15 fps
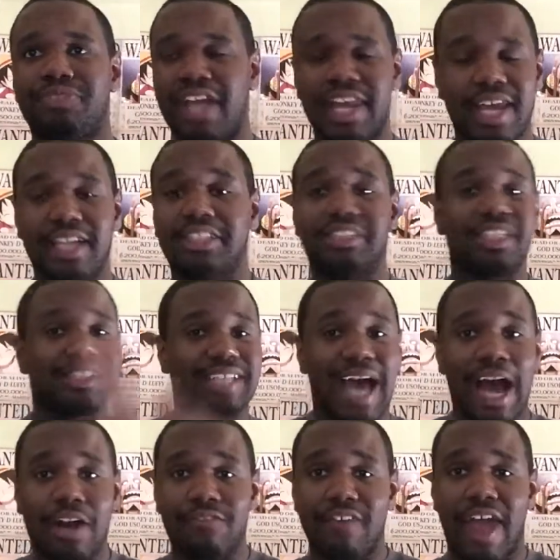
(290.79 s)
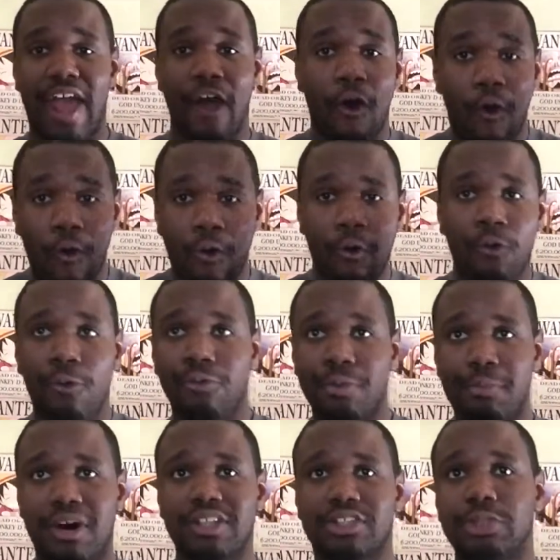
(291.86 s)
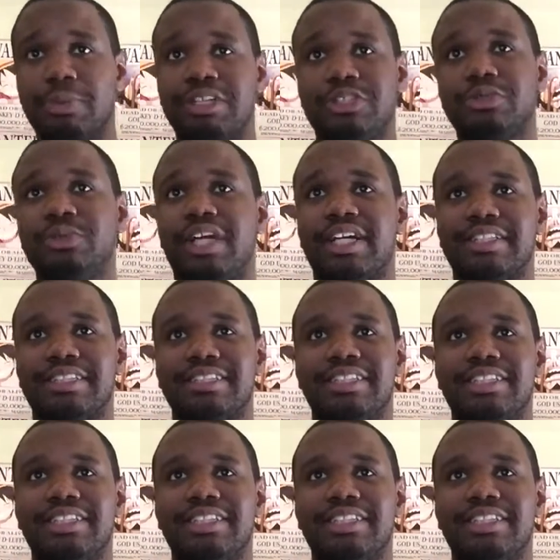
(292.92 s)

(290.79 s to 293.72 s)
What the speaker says: edginess, out of all the Monster Musumes,